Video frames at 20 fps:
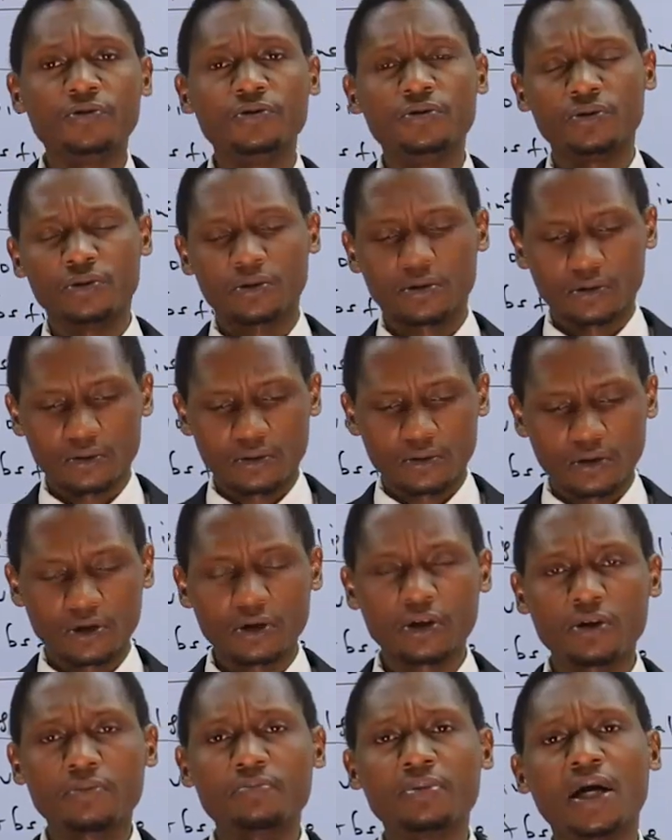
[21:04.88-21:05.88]
you
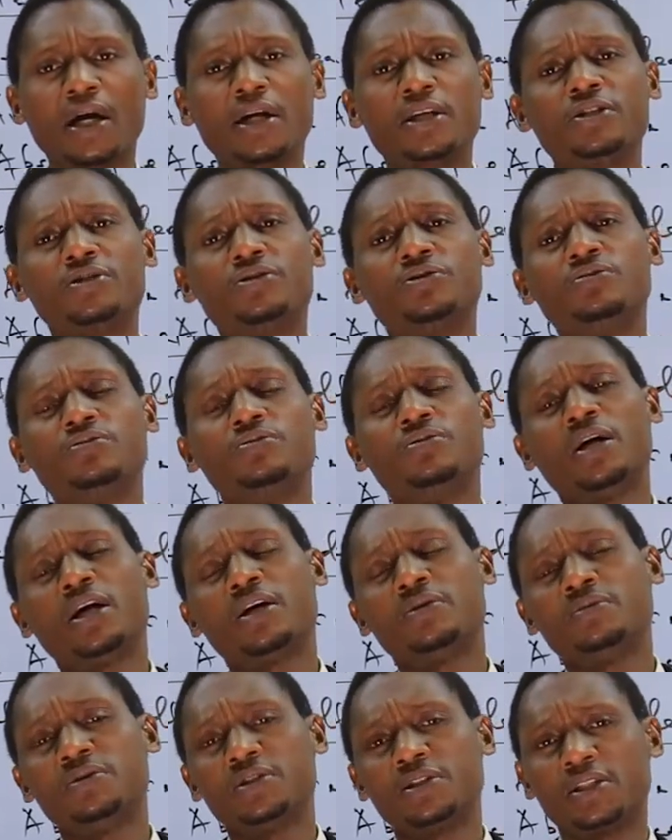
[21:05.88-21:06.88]
go back to
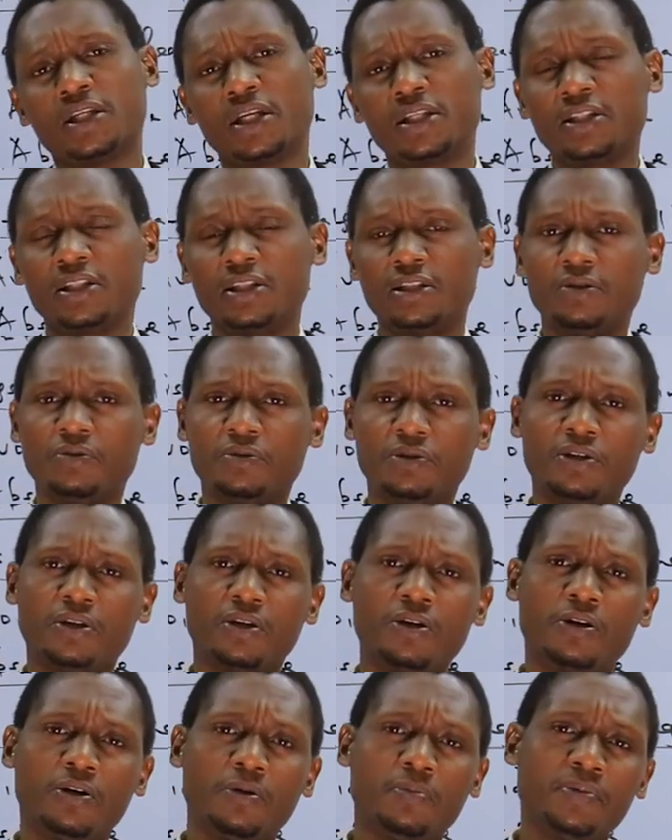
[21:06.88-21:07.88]
where we started with
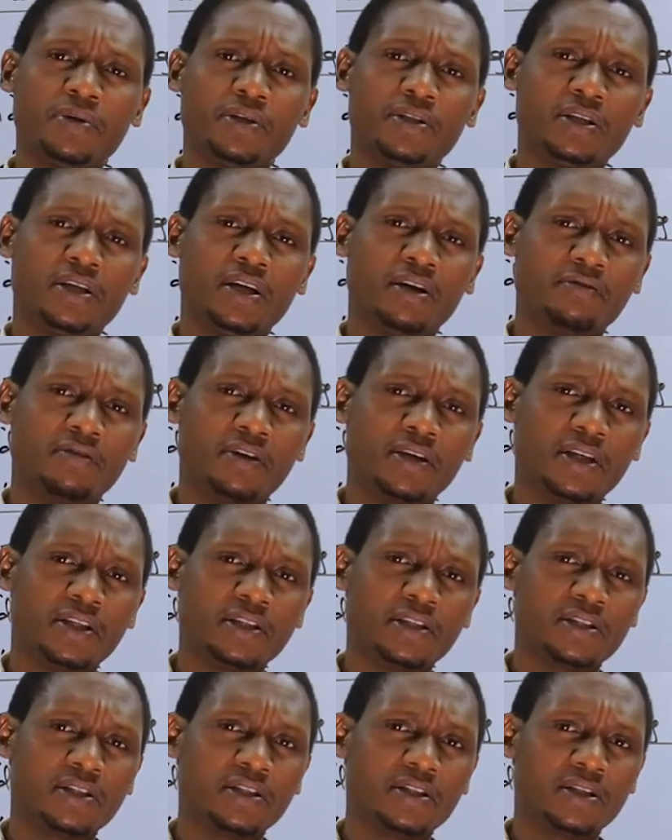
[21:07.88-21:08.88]
the corporate
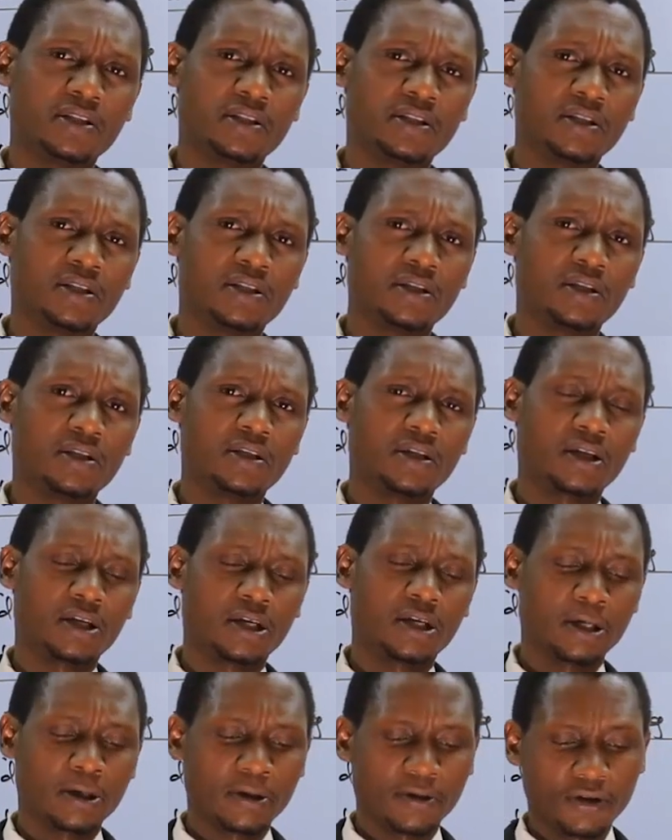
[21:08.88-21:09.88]
governance
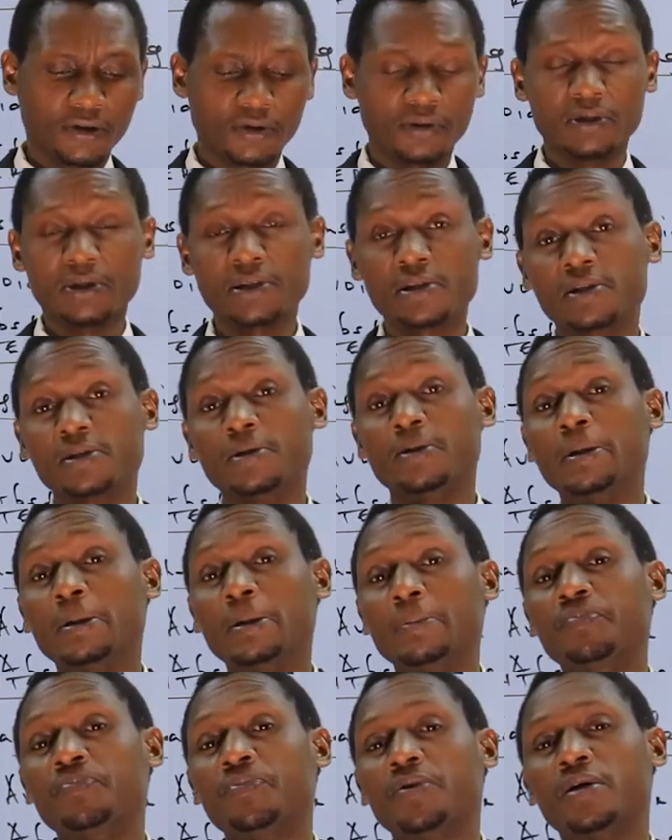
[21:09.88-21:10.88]
theories,
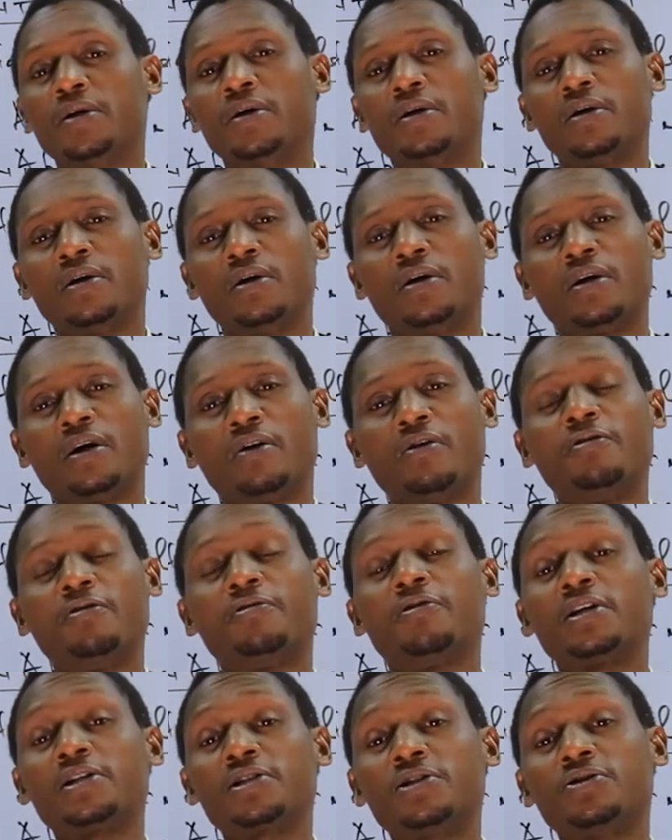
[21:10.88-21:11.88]
our
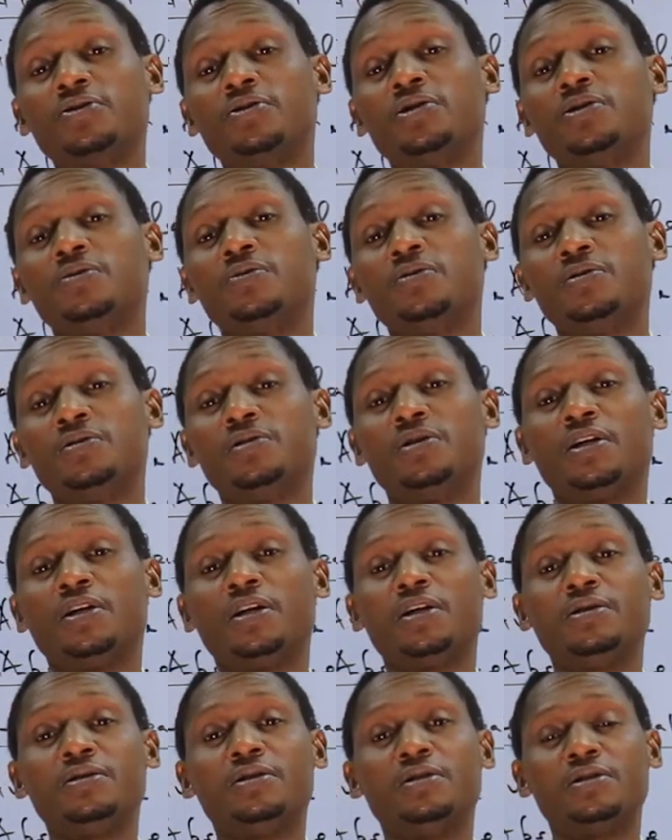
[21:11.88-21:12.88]
first theory was
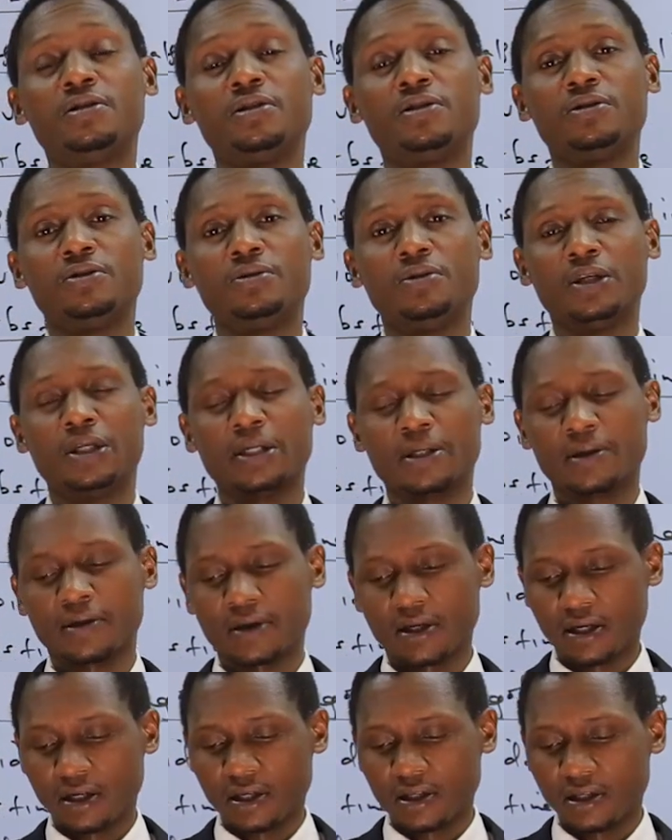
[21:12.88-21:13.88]
the agency theory,
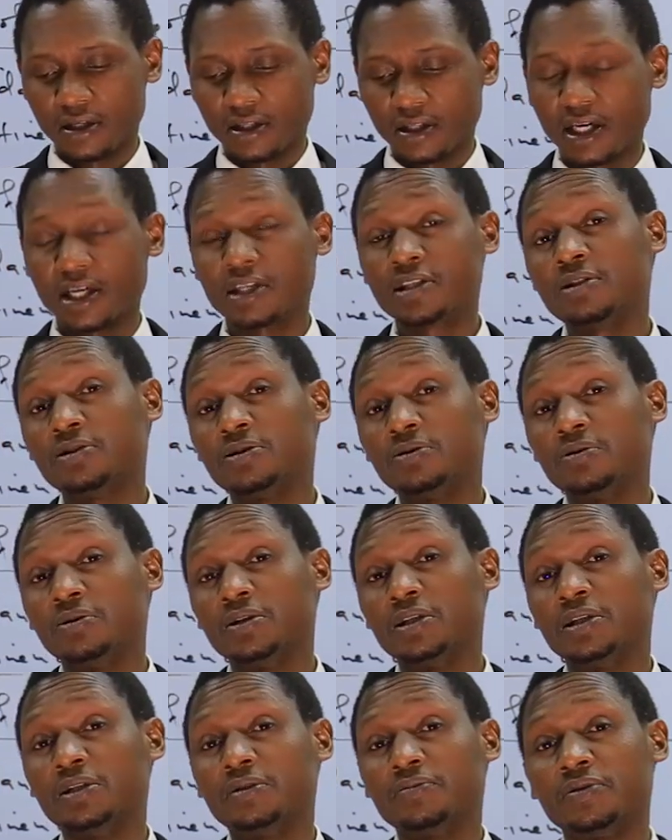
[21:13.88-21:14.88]
and in that
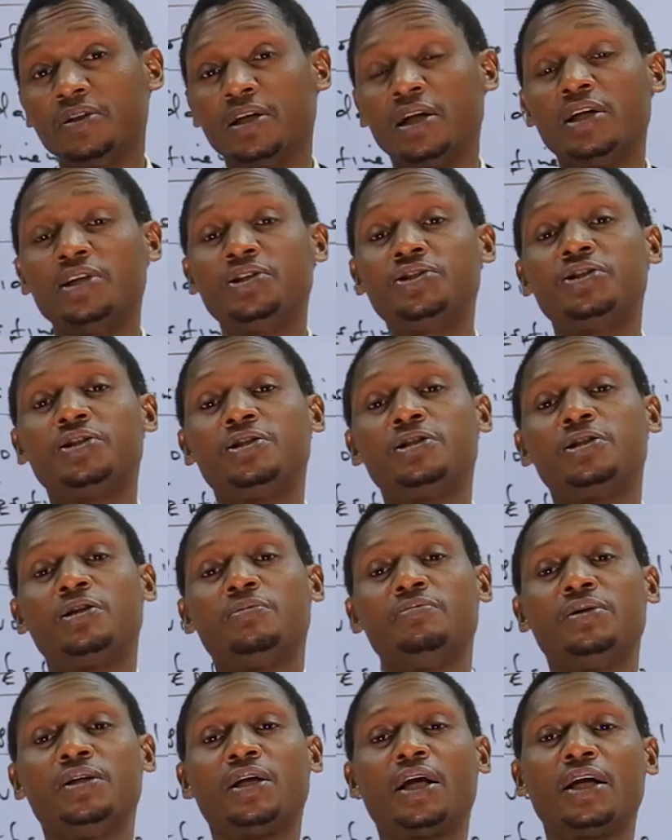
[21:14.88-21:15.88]
theory, the literature
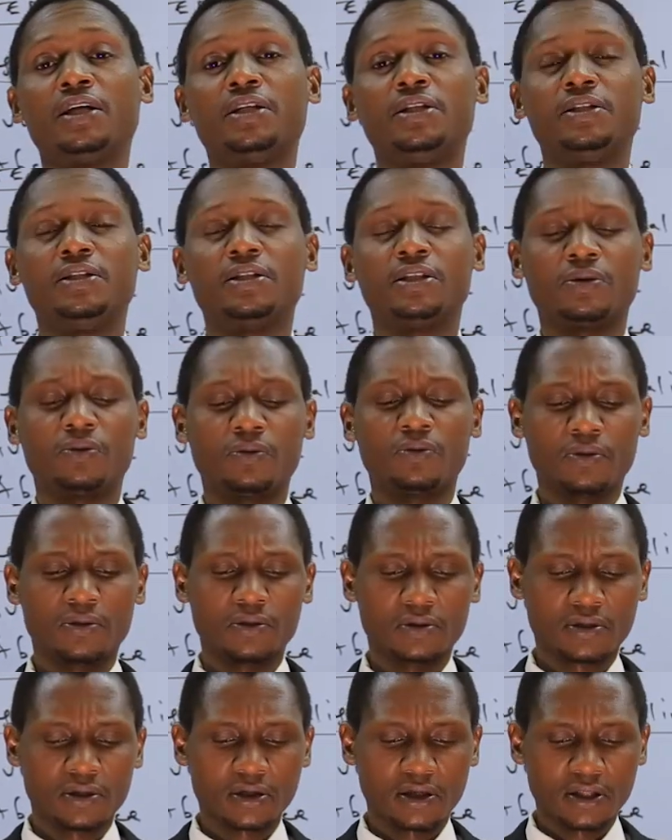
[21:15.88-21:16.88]
behind it
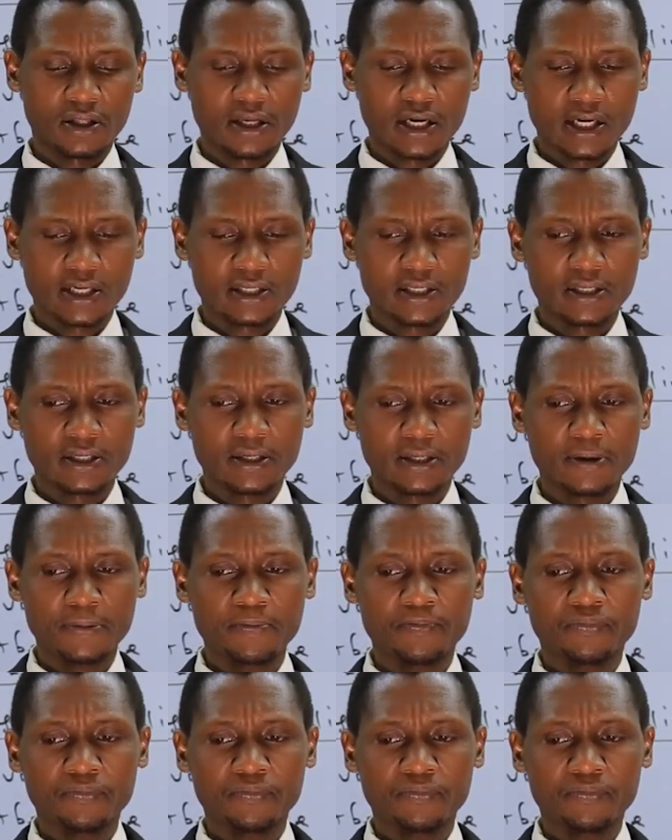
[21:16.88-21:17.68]
was that